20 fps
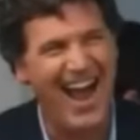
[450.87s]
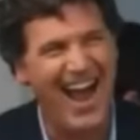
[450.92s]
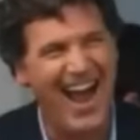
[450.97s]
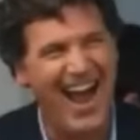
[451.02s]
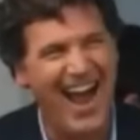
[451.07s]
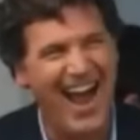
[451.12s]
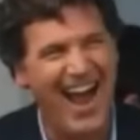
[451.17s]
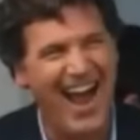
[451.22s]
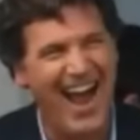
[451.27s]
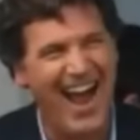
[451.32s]

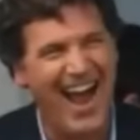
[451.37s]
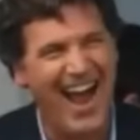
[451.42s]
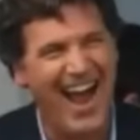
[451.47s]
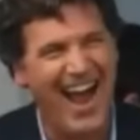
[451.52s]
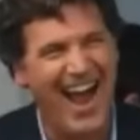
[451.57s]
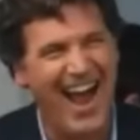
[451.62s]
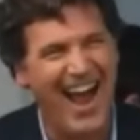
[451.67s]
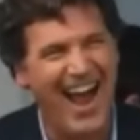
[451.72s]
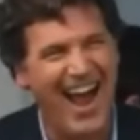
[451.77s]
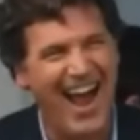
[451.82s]

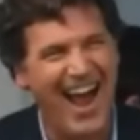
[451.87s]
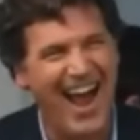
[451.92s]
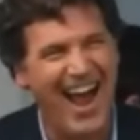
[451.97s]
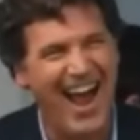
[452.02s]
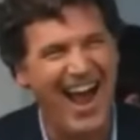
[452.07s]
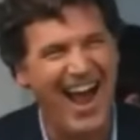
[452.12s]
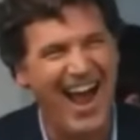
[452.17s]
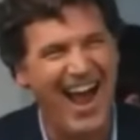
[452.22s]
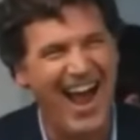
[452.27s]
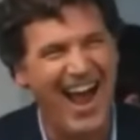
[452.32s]

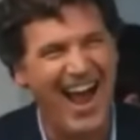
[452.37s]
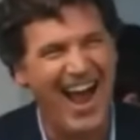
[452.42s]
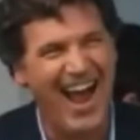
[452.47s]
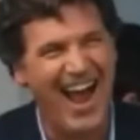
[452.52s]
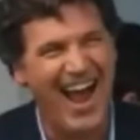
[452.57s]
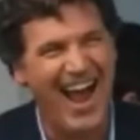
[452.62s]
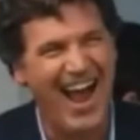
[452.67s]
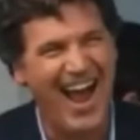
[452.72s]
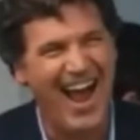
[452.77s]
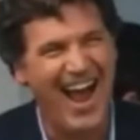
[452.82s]

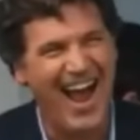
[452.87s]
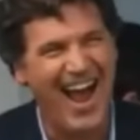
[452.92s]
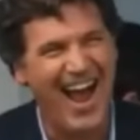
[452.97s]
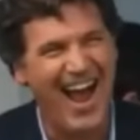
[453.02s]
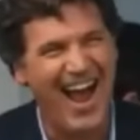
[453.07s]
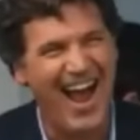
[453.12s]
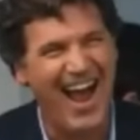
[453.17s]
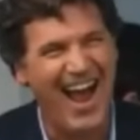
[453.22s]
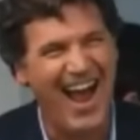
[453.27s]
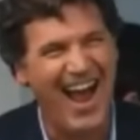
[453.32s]

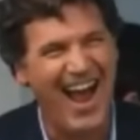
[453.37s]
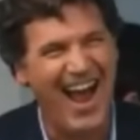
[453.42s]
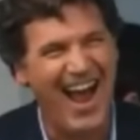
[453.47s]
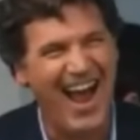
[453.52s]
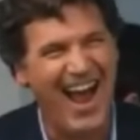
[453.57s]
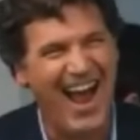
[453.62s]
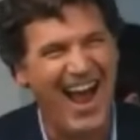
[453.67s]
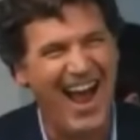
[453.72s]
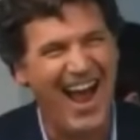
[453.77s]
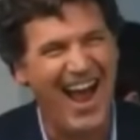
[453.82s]

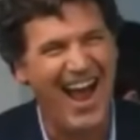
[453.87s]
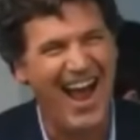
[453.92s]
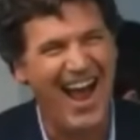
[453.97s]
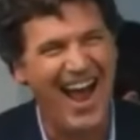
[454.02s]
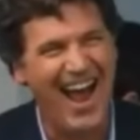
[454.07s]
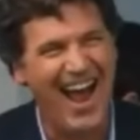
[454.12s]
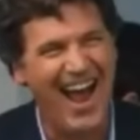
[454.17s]
No words are spoken by the person on screen.